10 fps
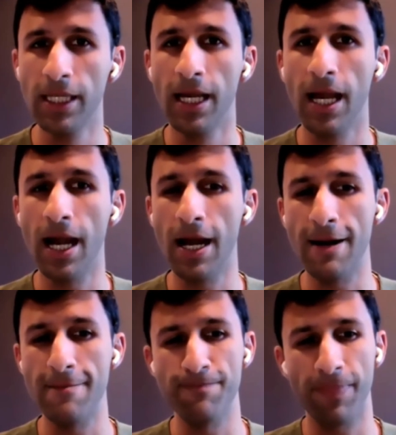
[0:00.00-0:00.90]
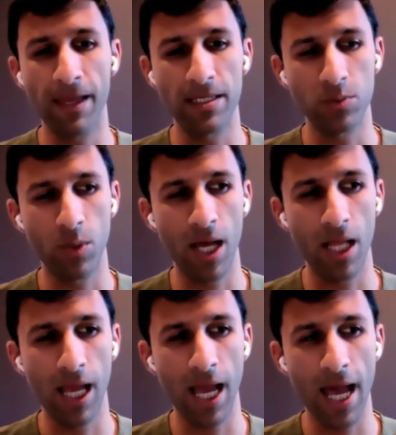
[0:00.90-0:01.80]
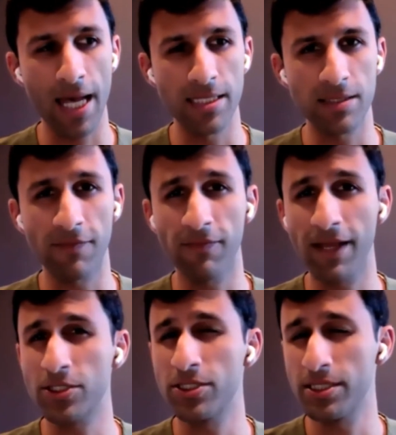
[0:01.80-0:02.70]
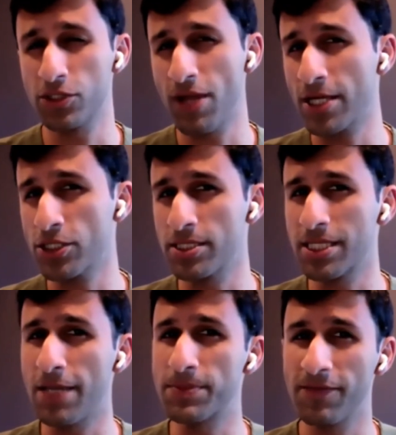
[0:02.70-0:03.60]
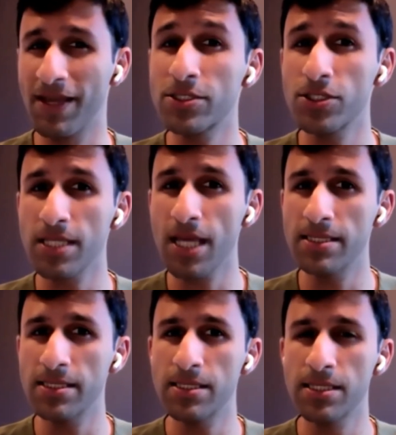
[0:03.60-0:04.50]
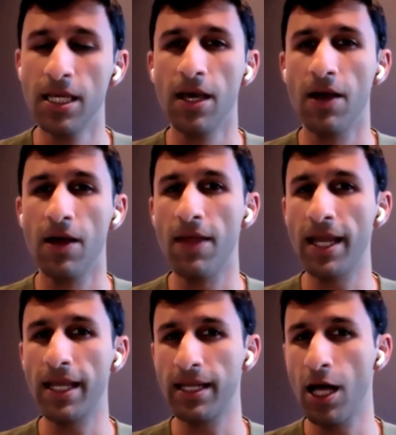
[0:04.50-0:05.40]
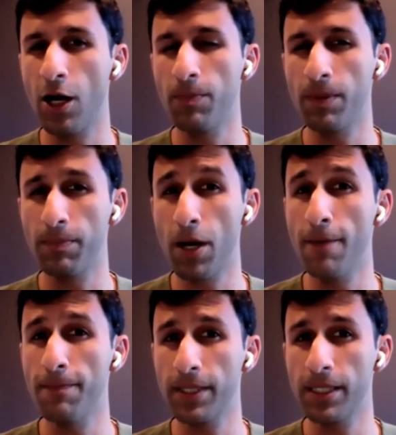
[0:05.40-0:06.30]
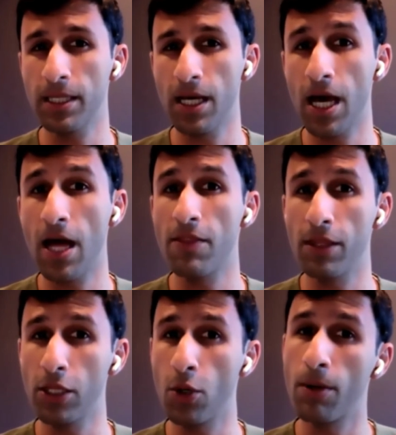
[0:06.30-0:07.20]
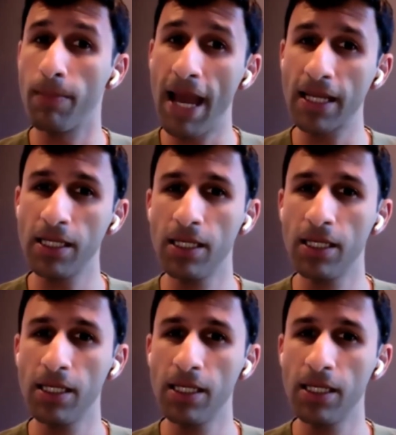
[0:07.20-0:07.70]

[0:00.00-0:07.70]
as well as flexion distraction types of exercises that can help pump the lower back.